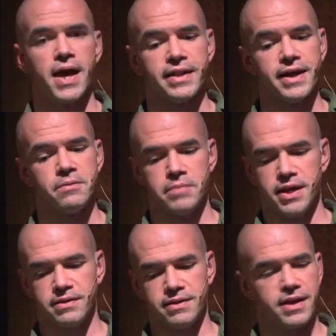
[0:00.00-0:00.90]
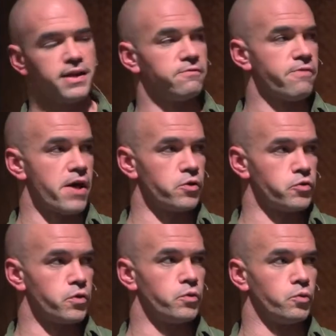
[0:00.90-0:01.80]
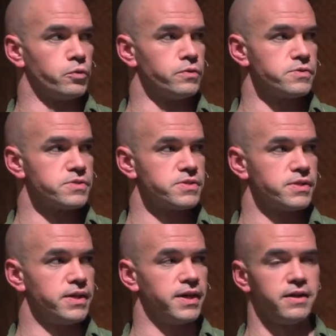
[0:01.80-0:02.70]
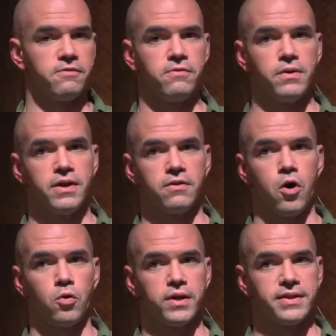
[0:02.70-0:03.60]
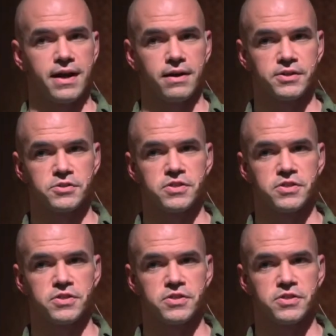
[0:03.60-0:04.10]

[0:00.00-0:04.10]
And they admitted that they didn't follow their own rules in holding that auction.